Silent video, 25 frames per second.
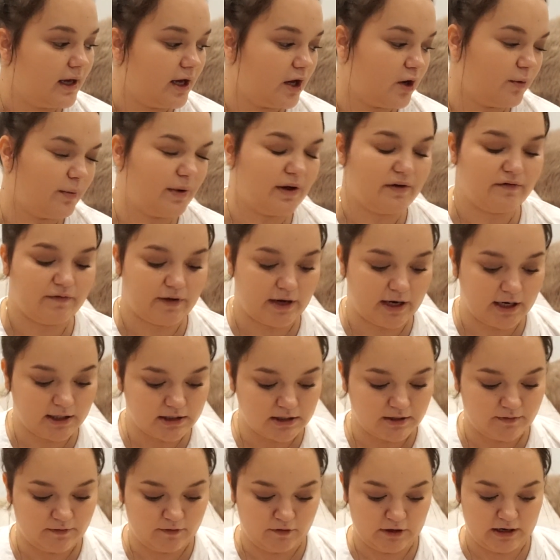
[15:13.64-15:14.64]
it'll be a fun
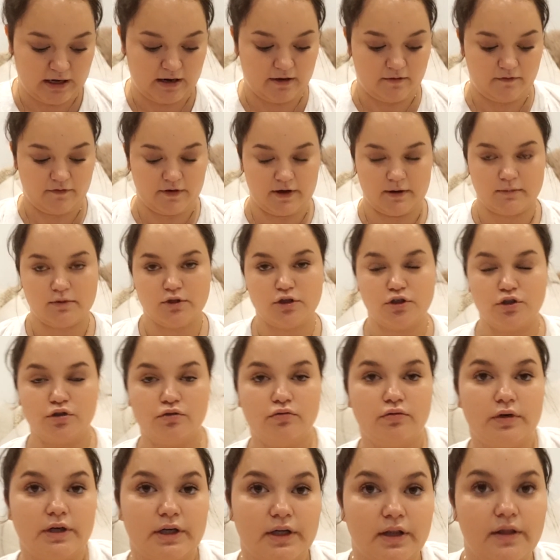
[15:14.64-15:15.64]
activity for him to
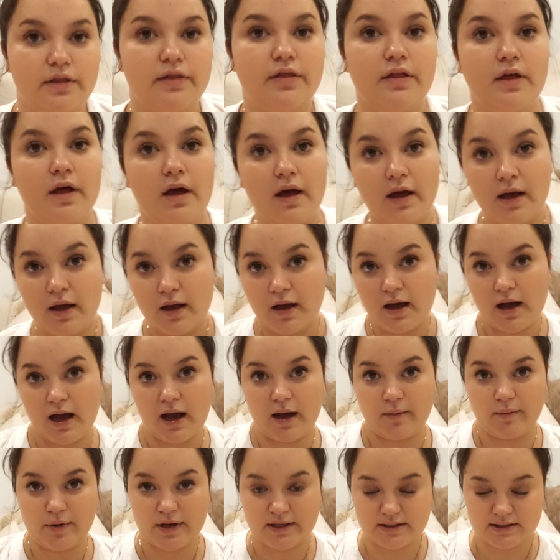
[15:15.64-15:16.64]
do with
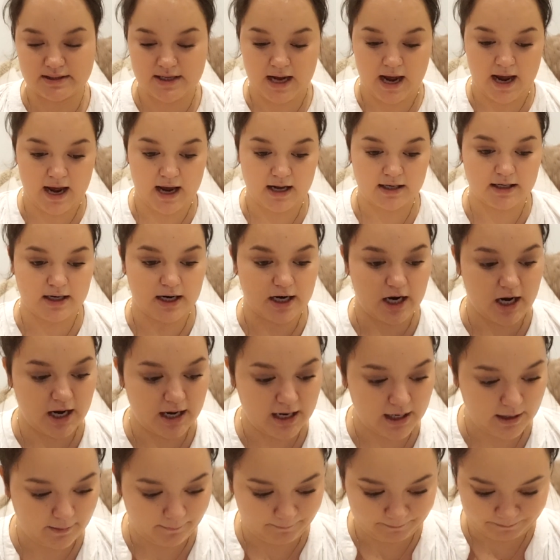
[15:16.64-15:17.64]
um, his dad and
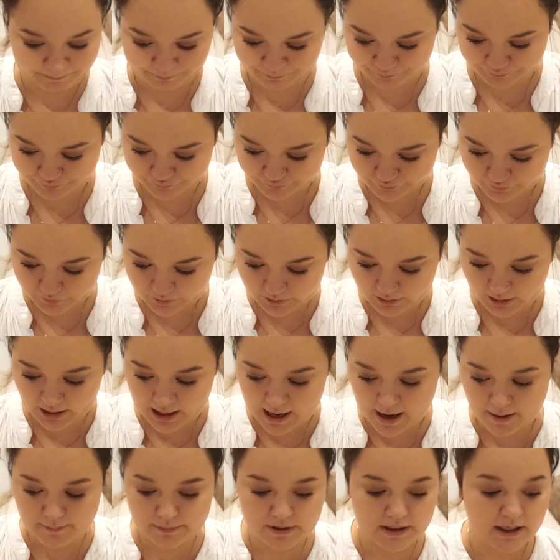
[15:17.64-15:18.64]
I.
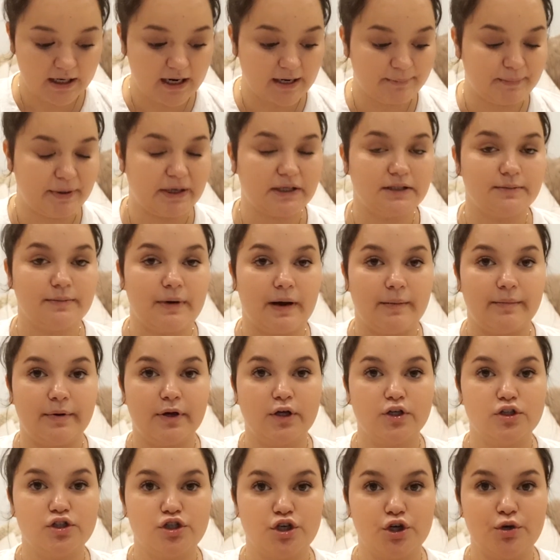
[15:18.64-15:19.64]
And then I picked him up
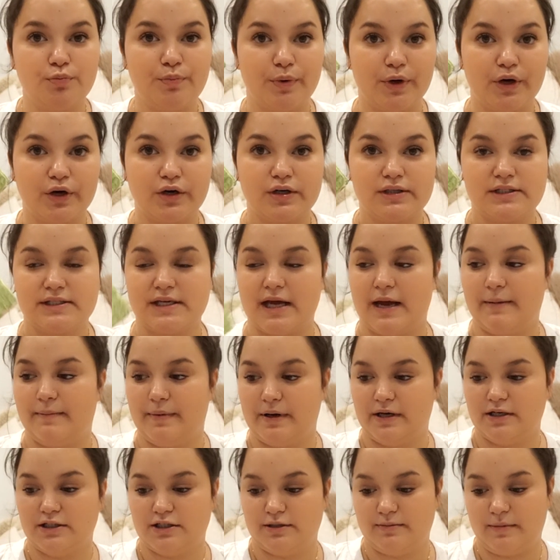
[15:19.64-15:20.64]
two books. I
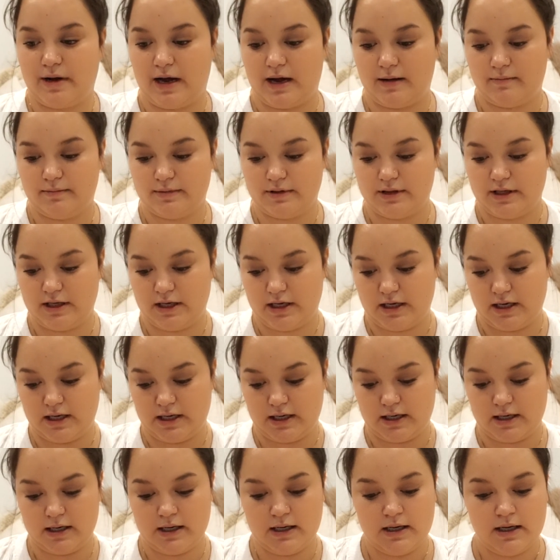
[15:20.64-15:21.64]
picked him up
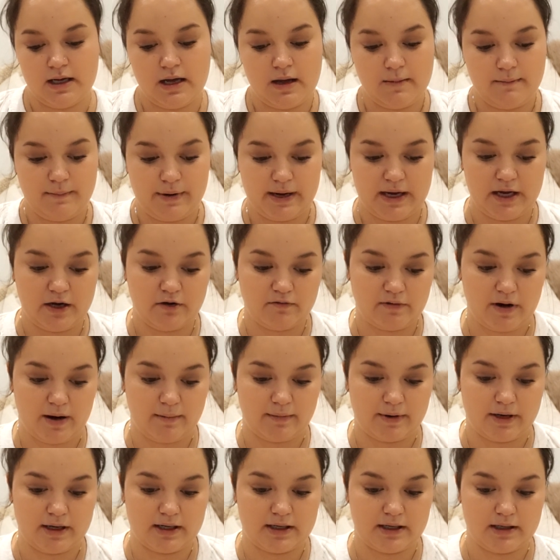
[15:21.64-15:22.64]
the Peter
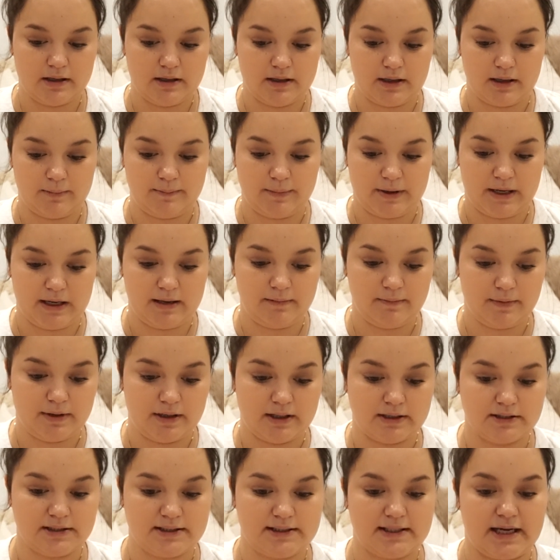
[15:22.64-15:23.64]
Rabbit, A Peep
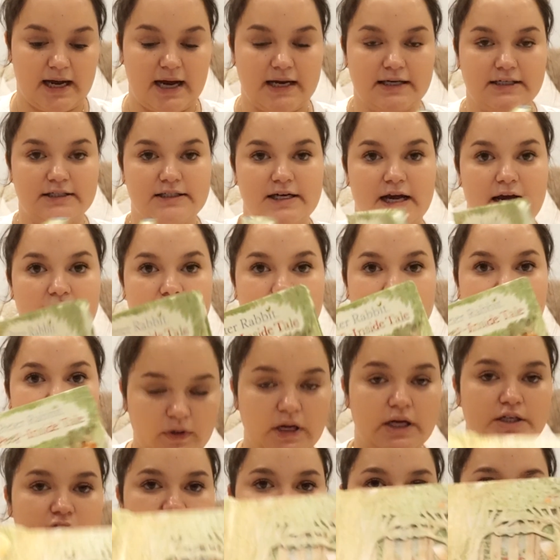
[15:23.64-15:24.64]
Inside Tale.
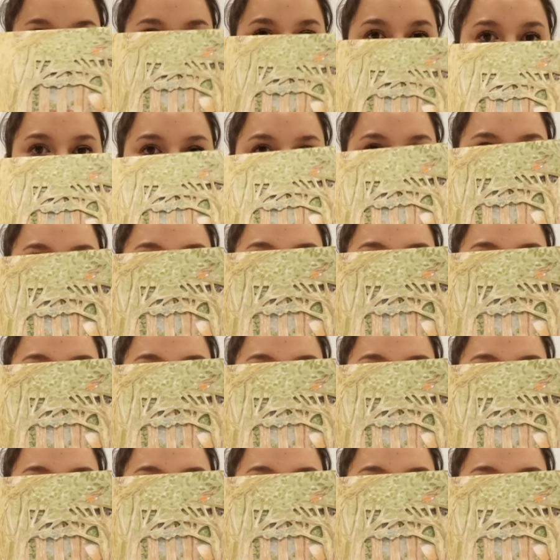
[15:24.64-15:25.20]
It's just got really